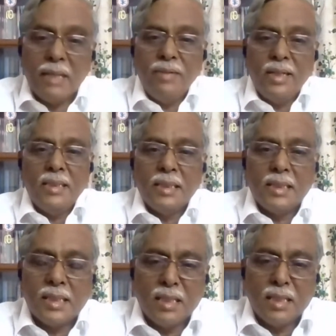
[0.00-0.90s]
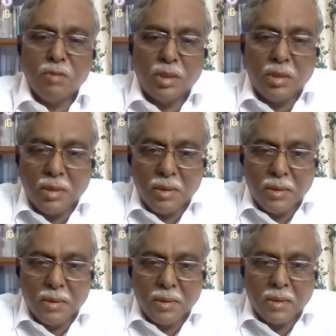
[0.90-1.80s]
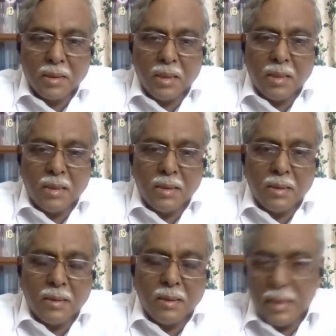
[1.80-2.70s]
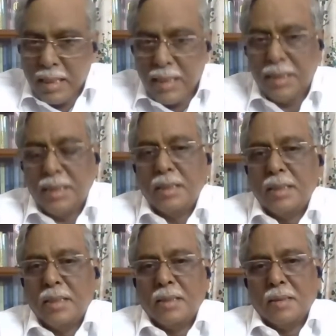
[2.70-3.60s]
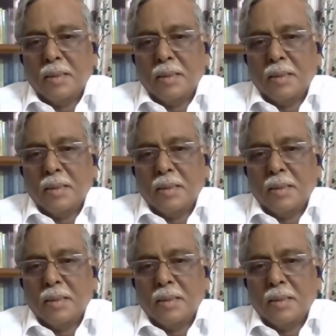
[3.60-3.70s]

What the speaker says: That way, Krishnan was a great